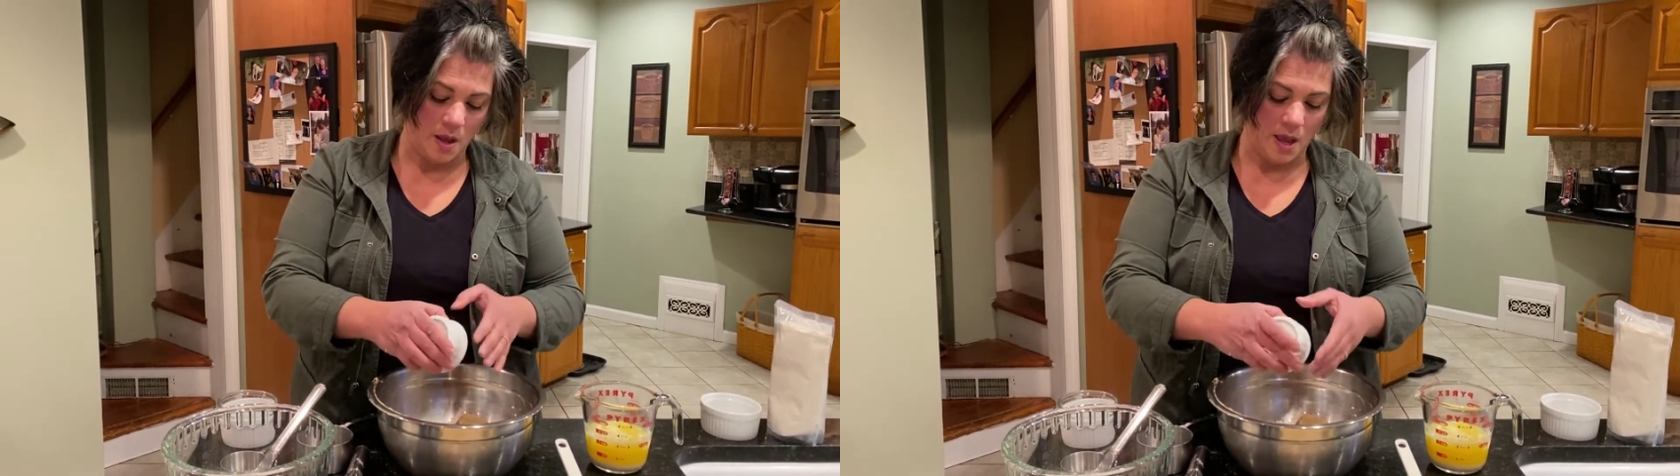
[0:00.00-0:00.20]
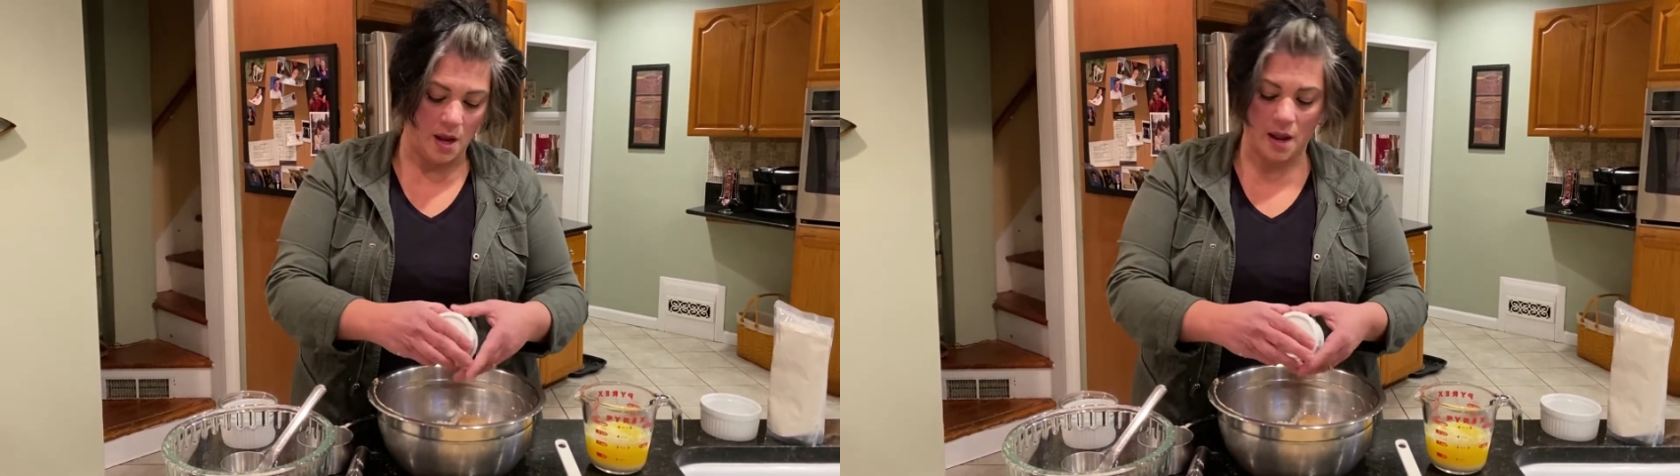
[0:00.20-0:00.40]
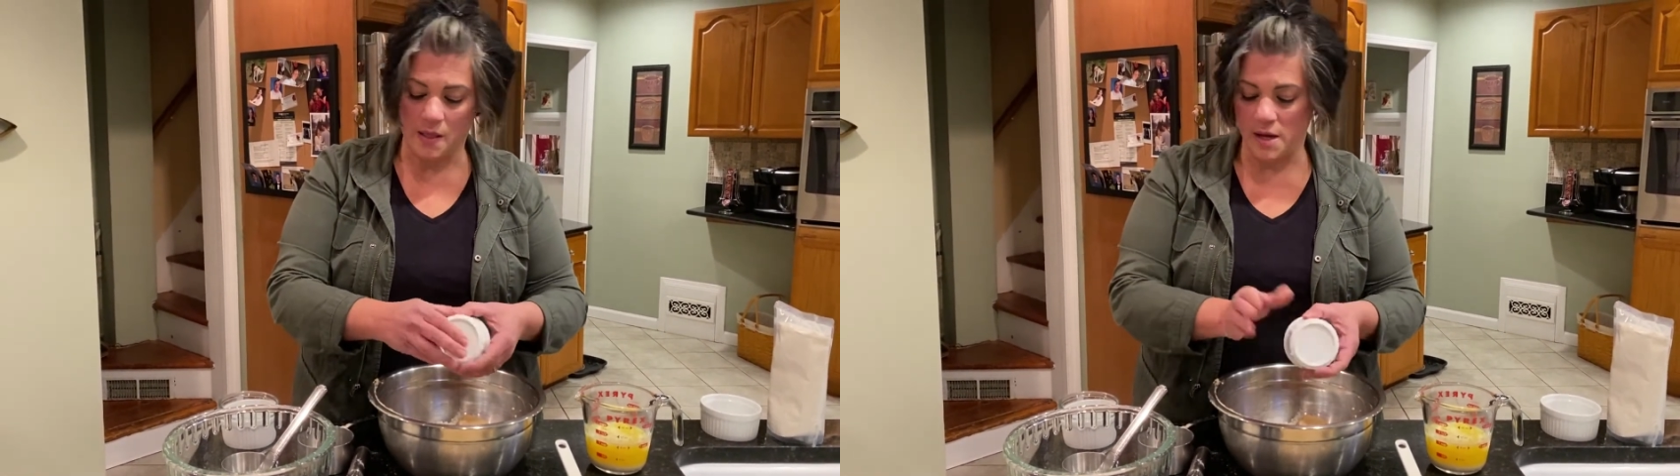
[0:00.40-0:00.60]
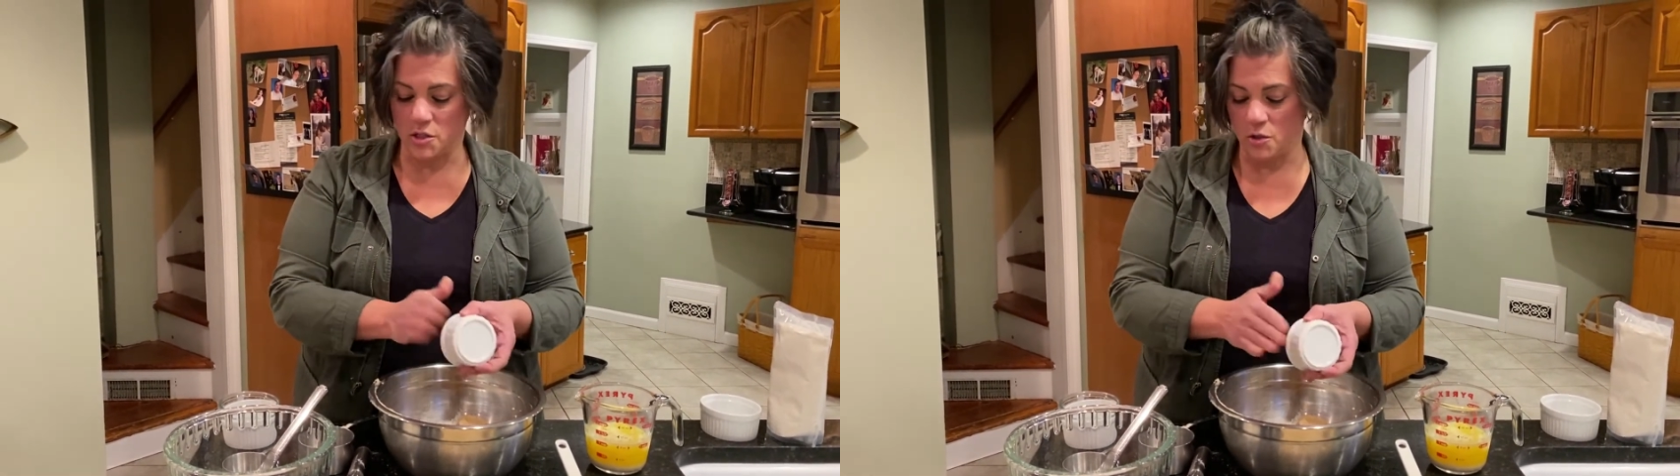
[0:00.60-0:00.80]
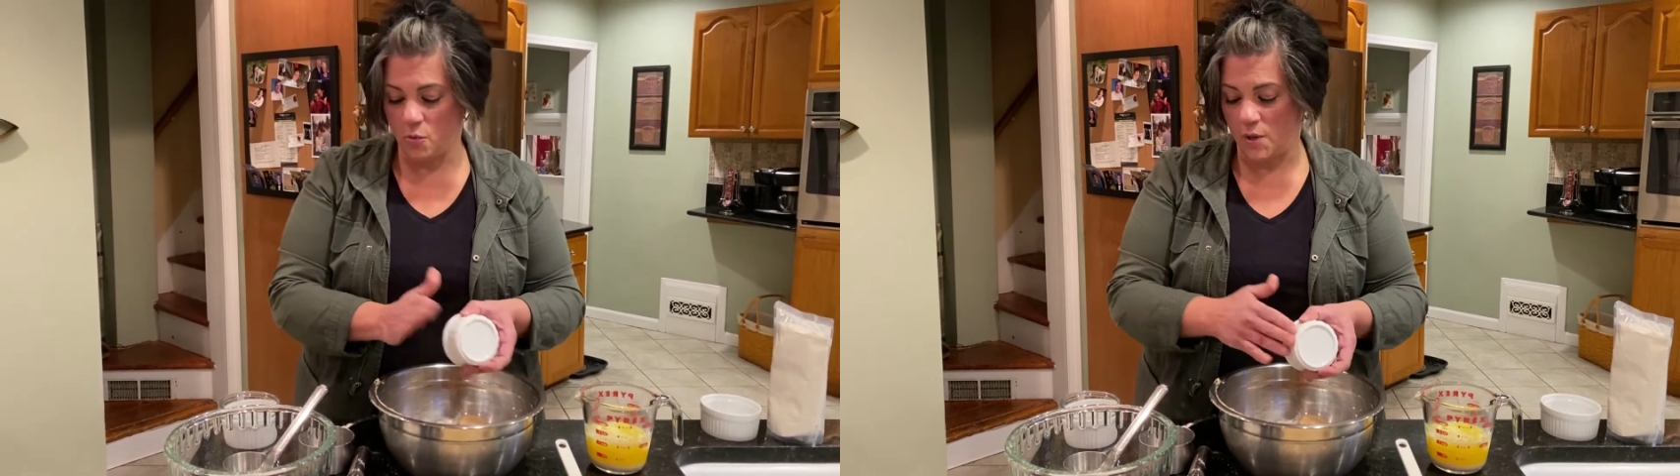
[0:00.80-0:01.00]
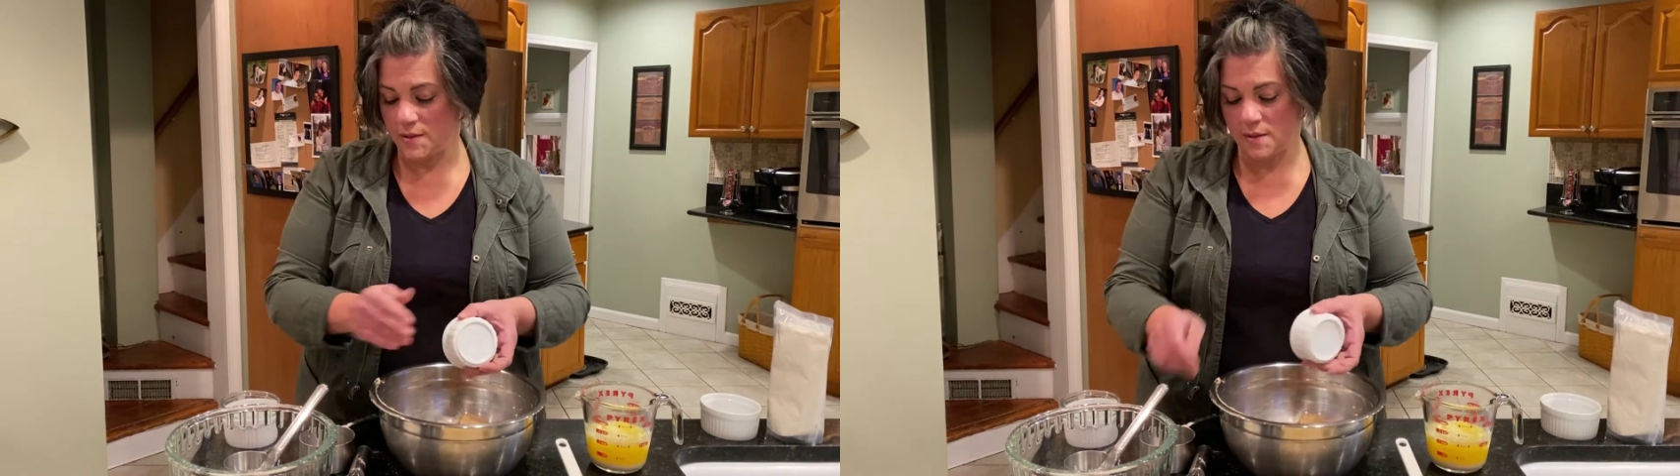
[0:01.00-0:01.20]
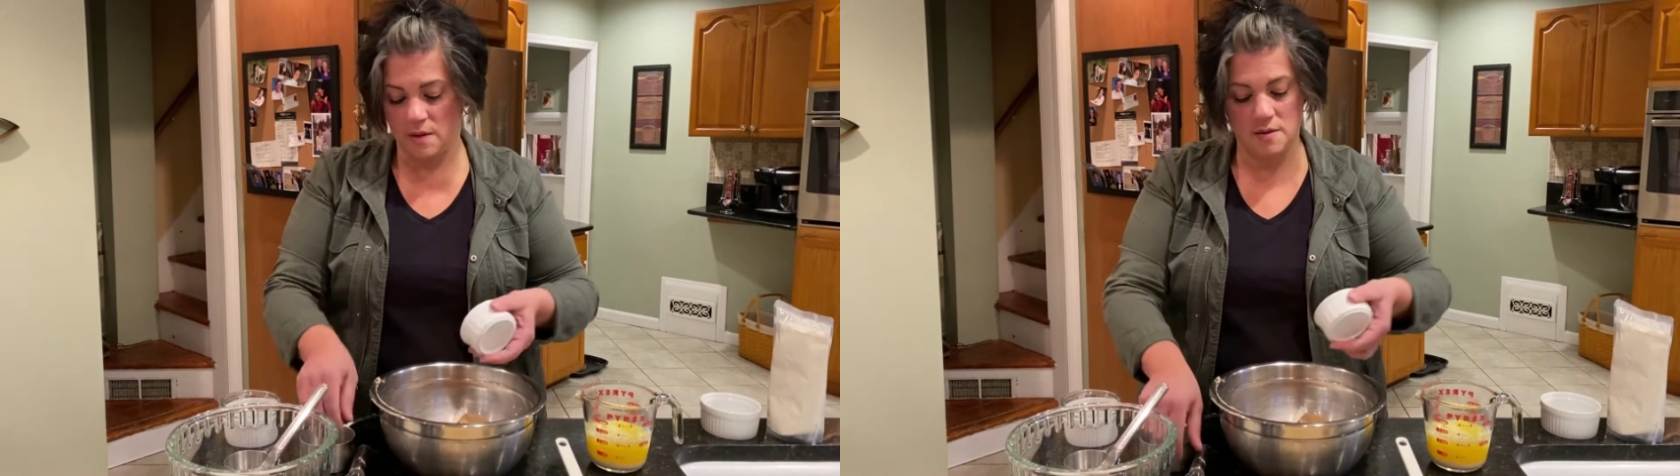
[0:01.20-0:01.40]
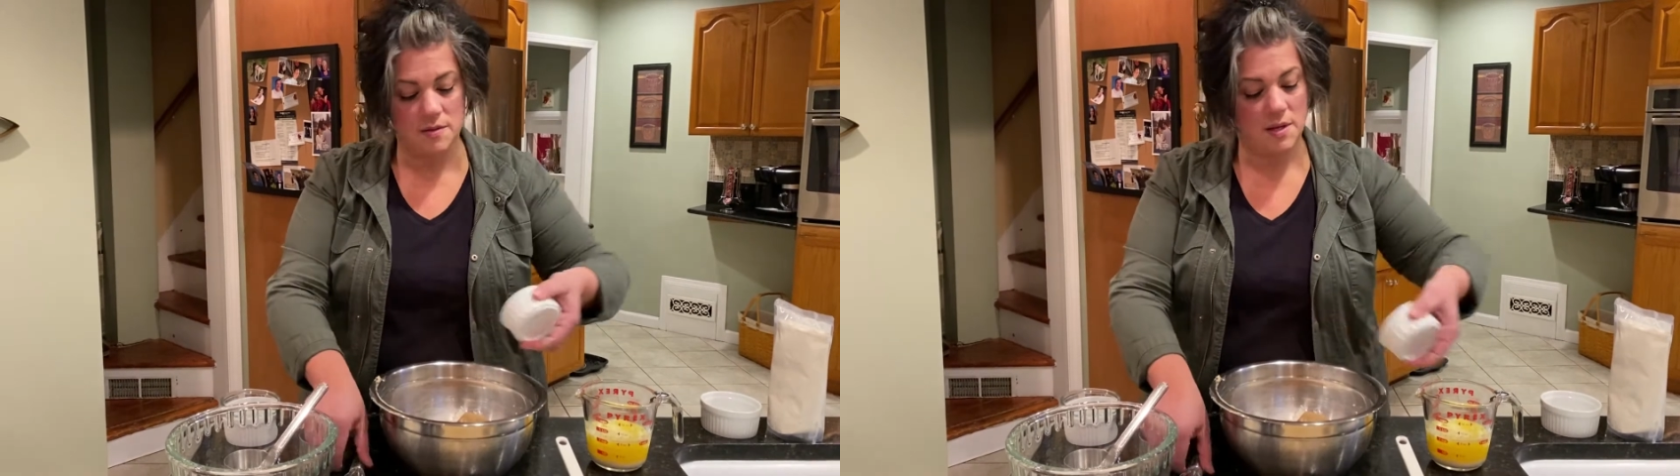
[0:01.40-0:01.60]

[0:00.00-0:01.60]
And I like to whisk this